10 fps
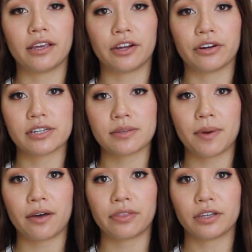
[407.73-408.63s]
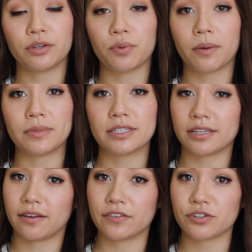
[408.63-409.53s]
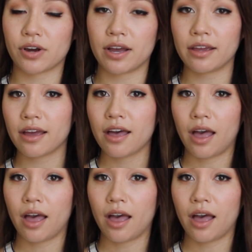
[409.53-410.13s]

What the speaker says: curious about that you want me to give a try.